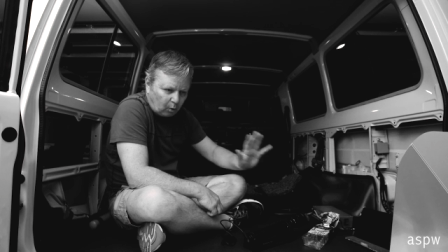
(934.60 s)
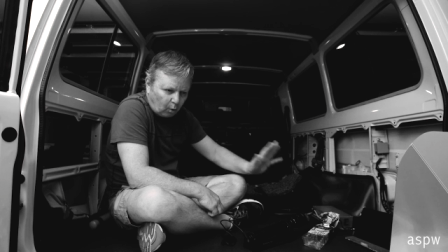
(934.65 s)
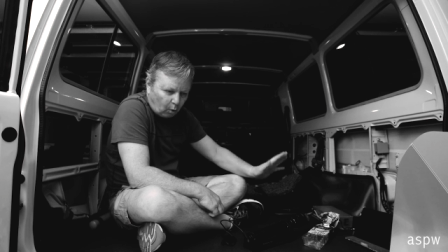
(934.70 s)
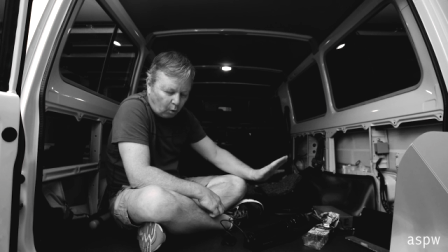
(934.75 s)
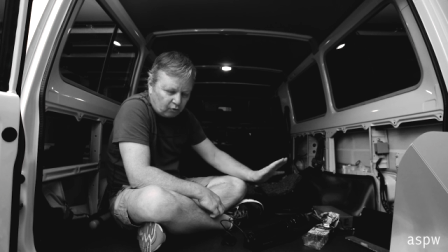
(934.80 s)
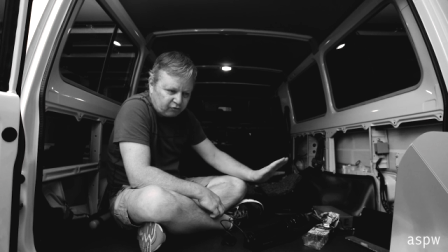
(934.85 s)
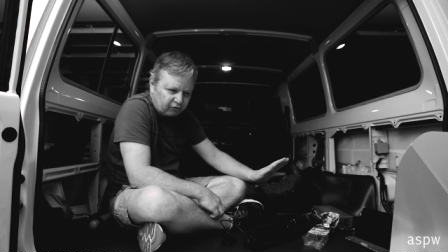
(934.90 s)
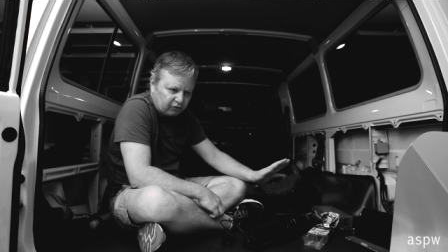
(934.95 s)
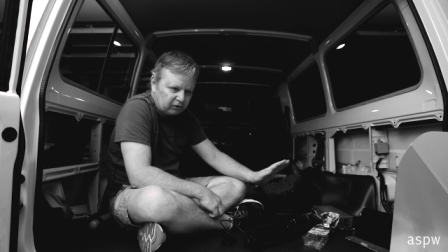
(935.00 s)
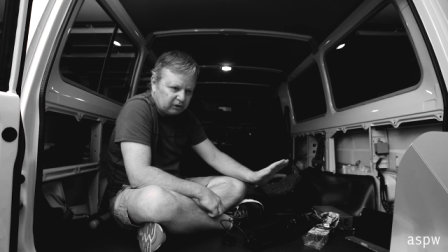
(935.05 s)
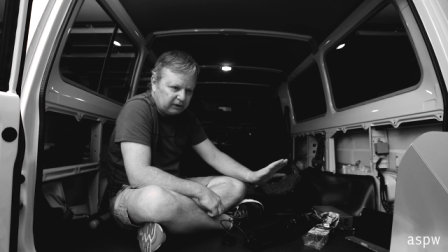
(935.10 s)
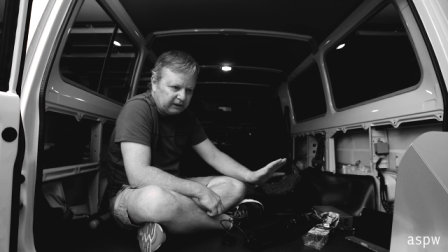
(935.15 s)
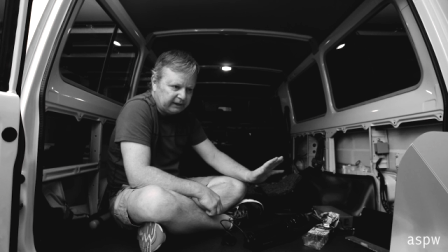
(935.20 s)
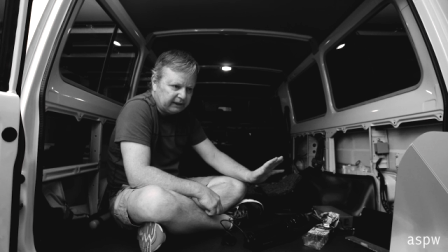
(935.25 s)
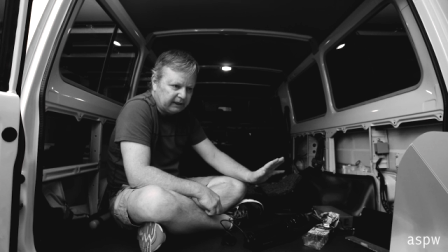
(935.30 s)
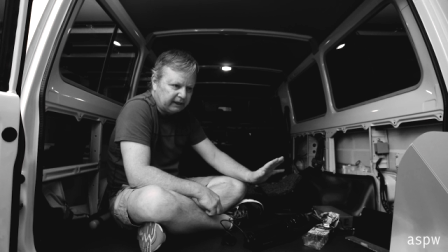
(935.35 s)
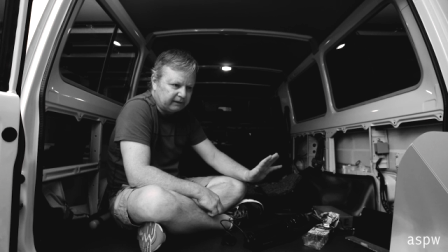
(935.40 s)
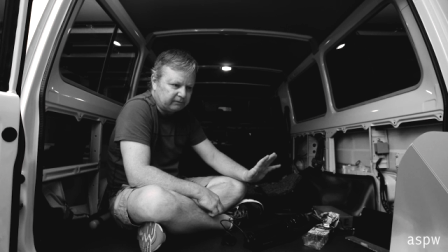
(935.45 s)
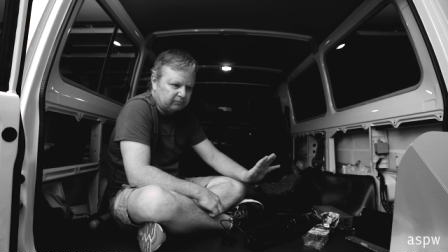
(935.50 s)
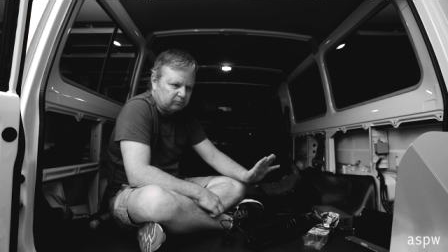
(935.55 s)
awful,
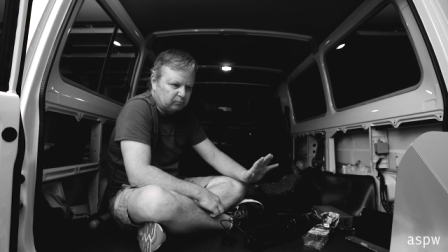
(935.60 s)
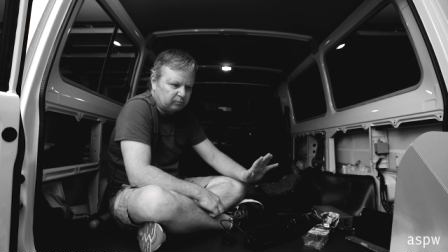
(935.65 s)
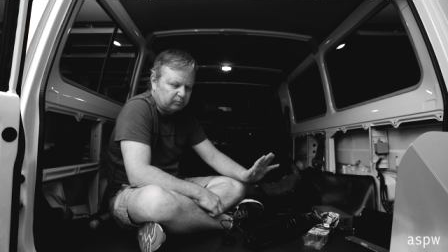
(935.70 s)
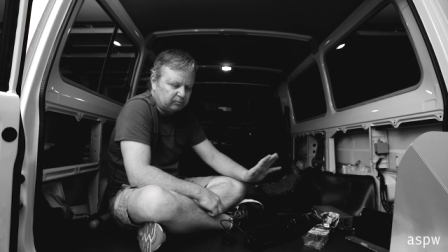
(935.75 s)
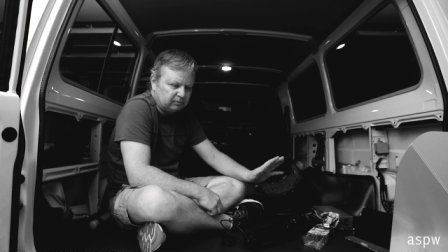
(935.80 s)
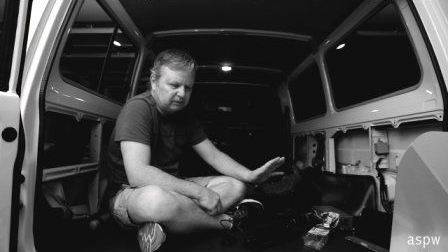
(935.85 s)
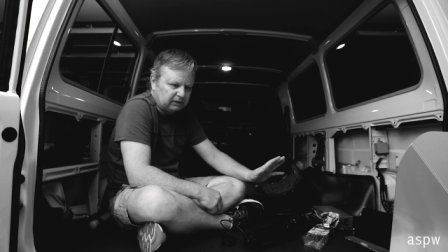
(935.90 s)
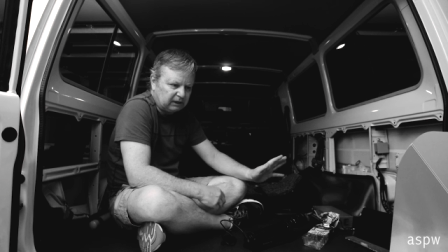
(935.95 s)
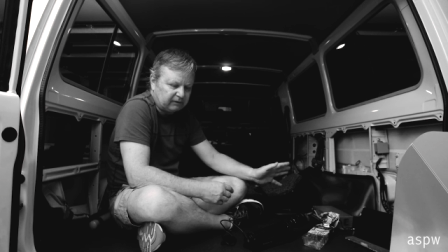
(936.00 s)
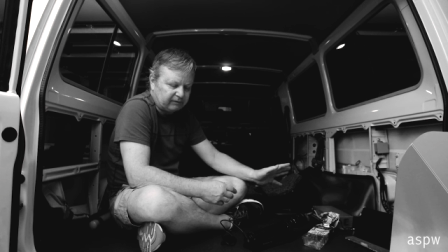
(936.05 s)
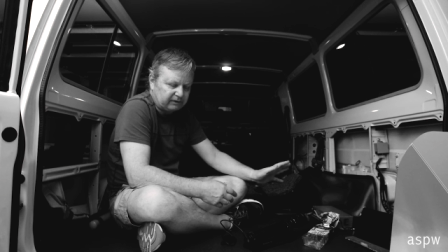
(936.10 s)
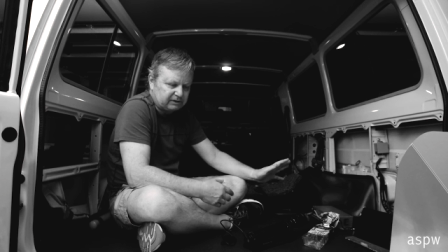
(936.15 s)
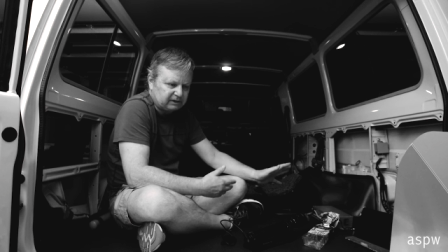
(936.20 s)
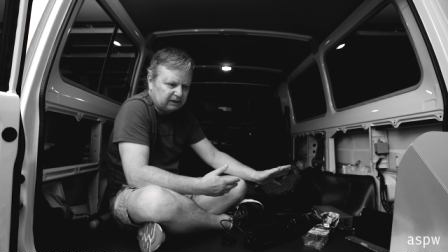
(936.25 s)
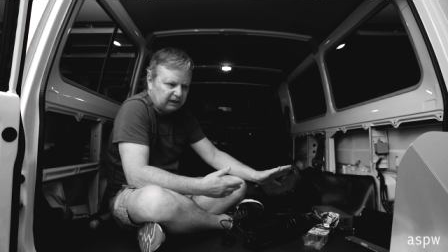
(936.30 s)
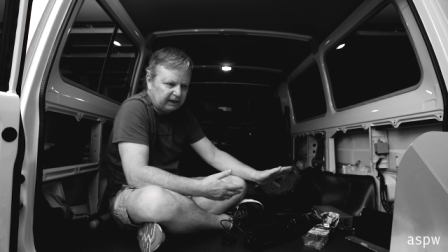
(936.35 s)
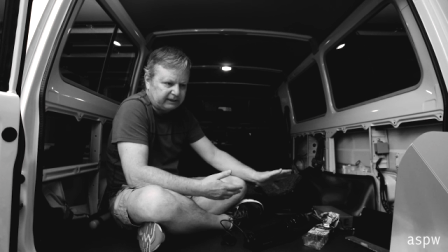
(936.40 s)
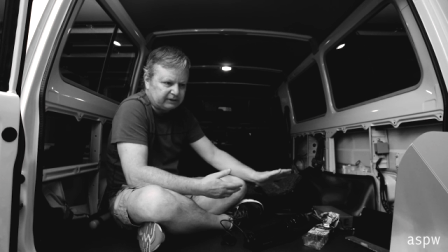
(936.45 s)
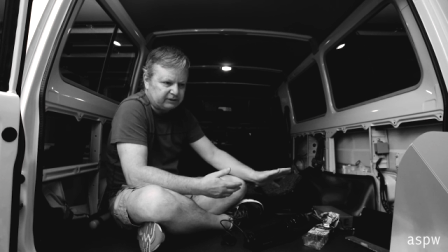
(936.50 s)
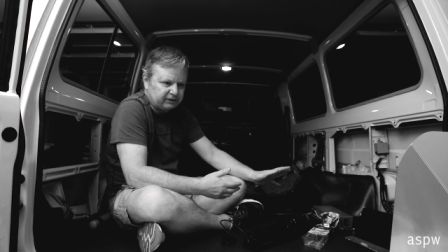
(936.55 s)
and I, none of us
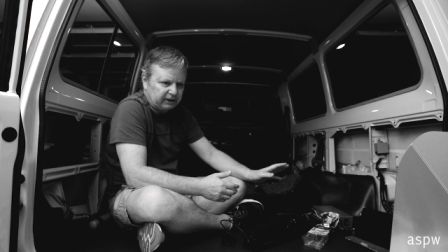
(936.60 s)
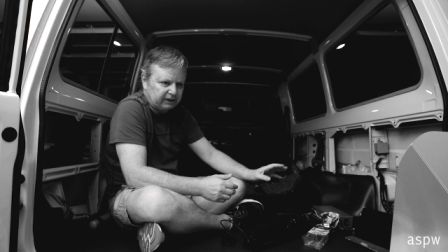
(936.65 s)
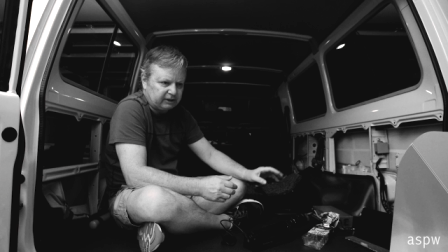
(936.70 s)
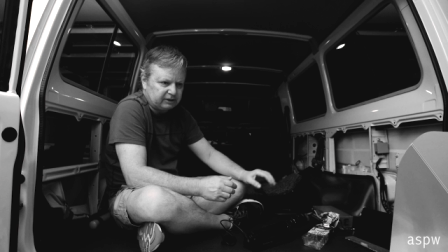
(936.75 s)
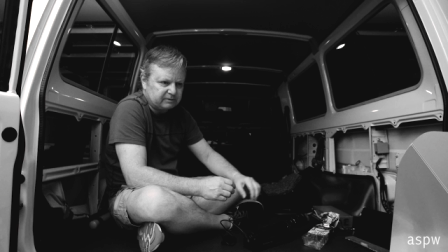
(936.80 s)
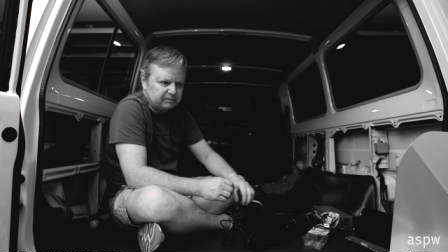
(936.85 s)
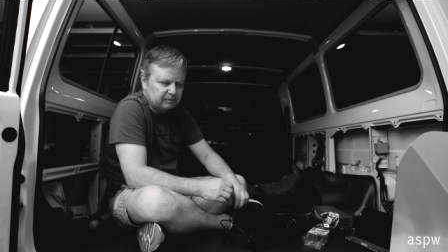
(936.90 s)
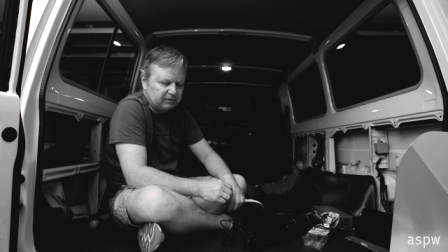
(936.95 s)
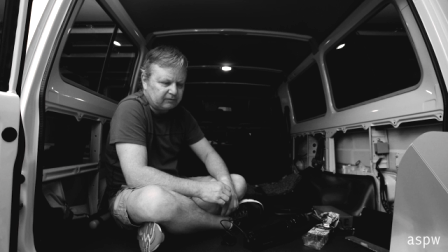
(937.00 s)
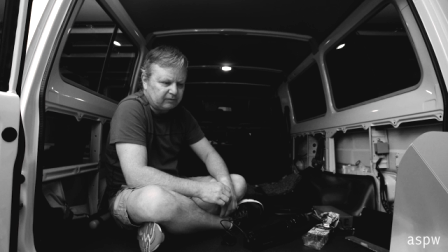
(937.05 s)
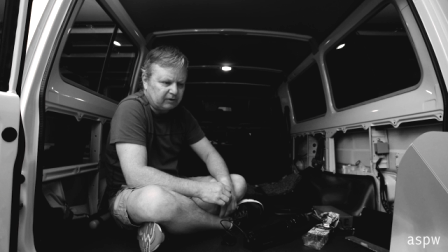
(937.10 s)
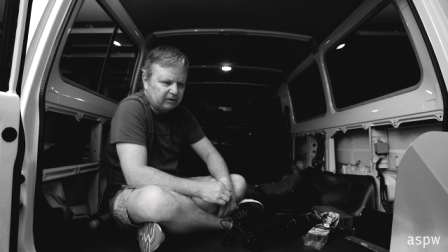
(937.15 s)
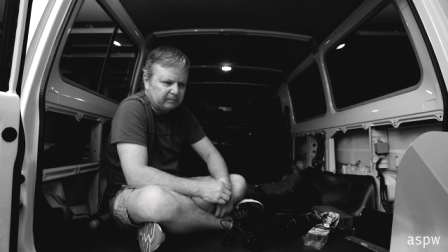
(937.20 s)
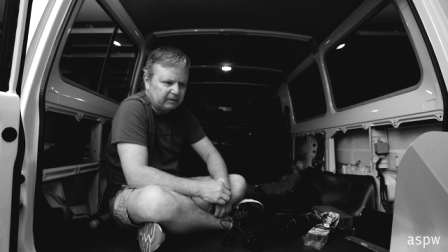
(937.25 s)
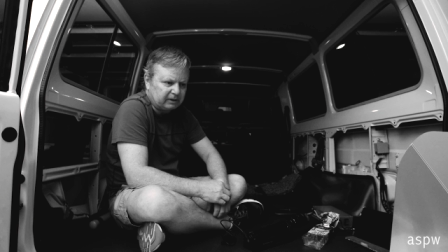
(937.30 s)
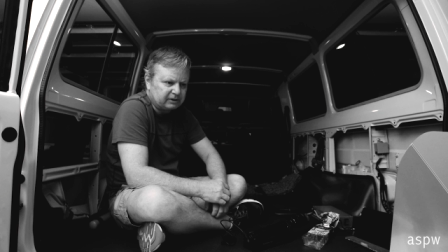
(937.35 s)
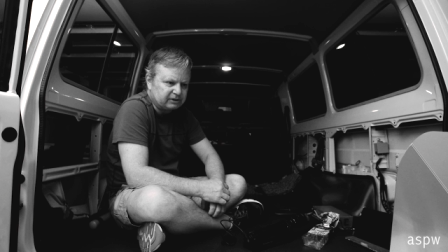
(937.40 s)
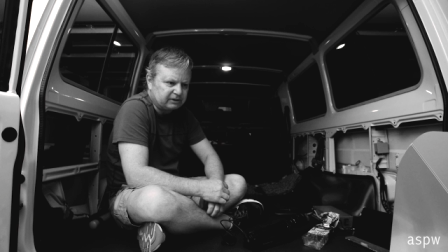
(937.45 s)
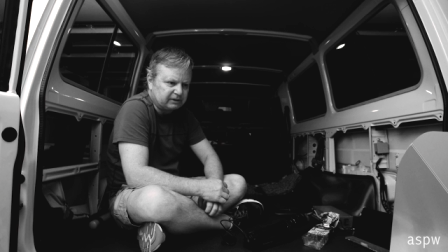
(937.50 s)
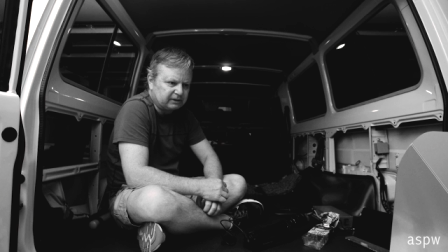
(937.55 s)
liked Johannesburg very much.